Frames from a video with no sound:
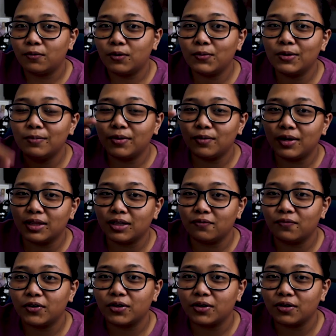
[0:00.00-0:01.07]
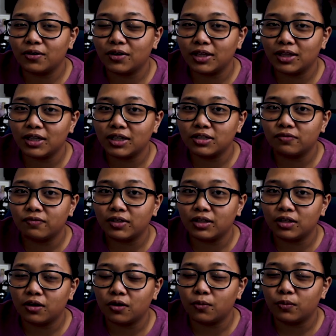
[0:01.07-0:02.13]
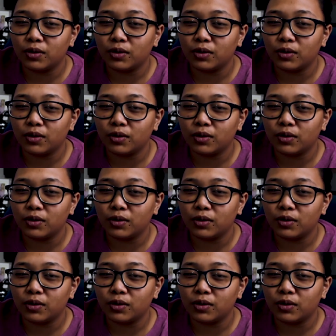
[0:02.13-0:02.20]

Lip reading: We will be waiting for your greetings video.